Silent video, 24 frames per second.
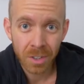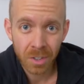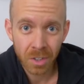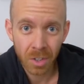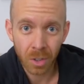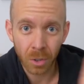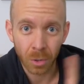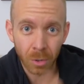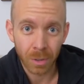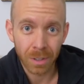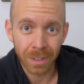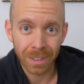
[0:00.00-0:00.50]

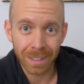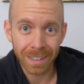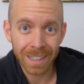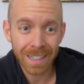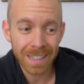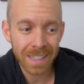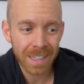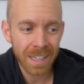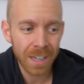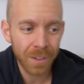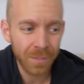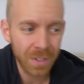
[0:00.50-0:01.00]
So
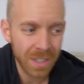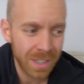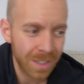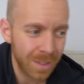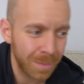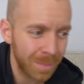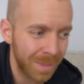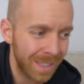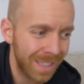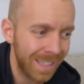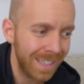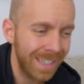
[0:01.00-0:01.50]
let's give you
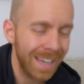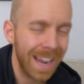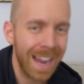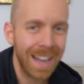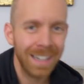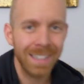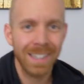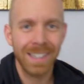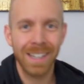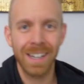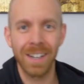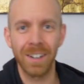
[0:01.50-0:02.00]
some
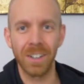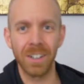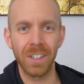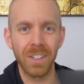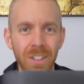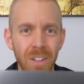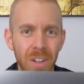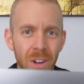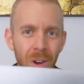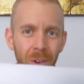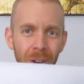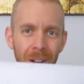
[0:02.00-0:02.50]
stats here.
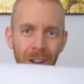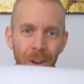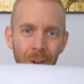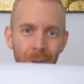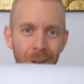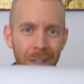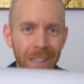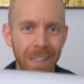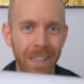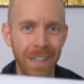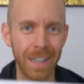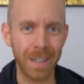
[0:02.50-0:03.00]
You know
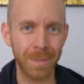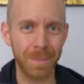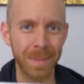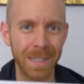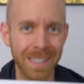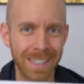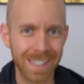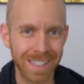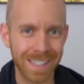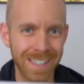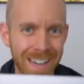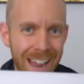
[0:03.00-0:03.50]
how I like
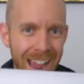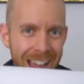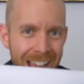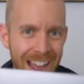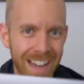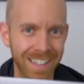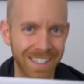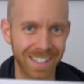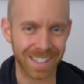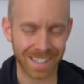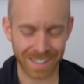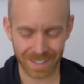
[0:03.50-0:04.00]
my
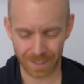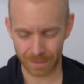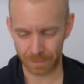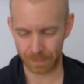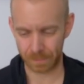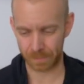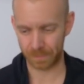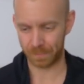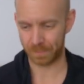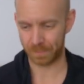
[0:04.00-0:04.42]
stats.